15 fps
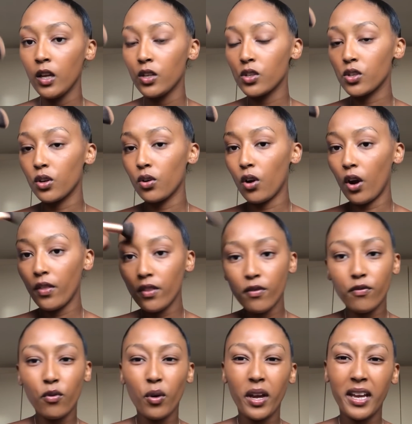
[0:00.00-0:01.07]
So on the
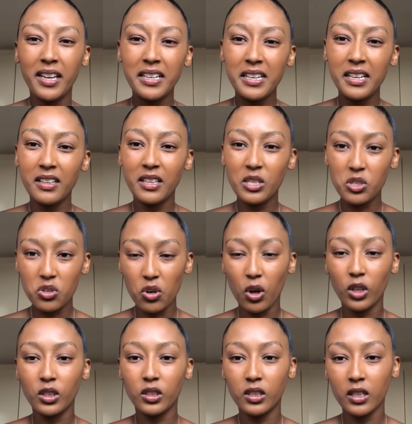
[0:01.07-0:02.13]
forehead, there's
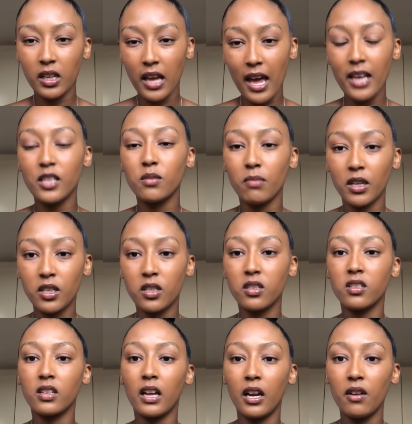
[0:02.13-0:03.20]
not as much
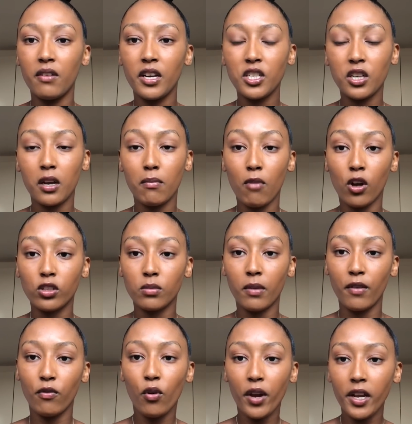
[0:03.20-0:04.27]
discoloration and marks on my
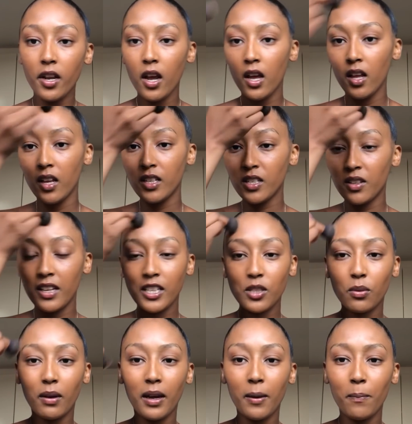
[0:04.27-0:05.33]
forehead, so that's
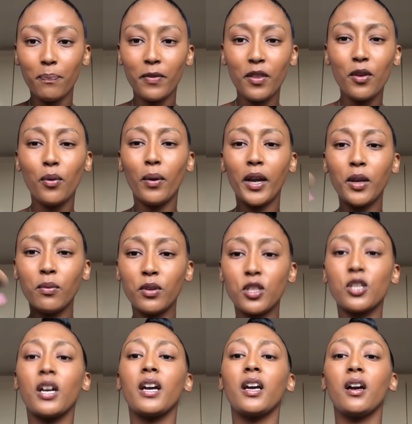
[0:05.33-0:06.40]
why the way in
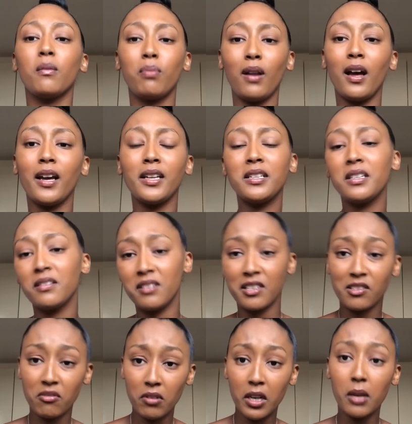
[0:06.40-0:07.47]
which I apply it
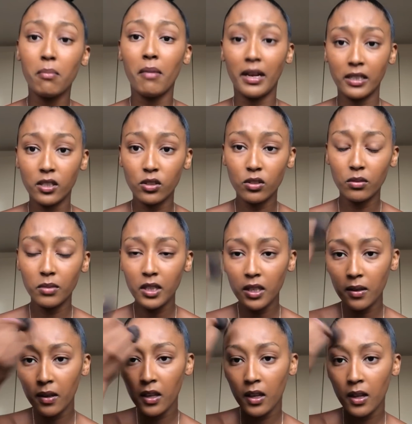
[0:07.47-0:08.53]
doesn't really matter to me.
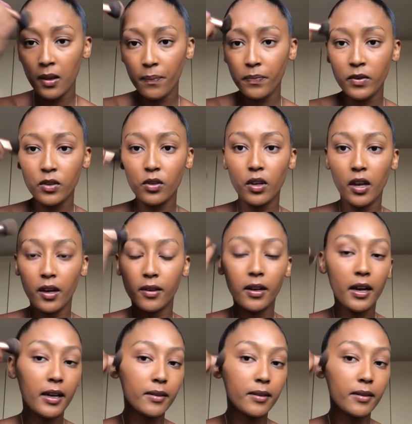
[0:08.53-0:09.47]
So yeah,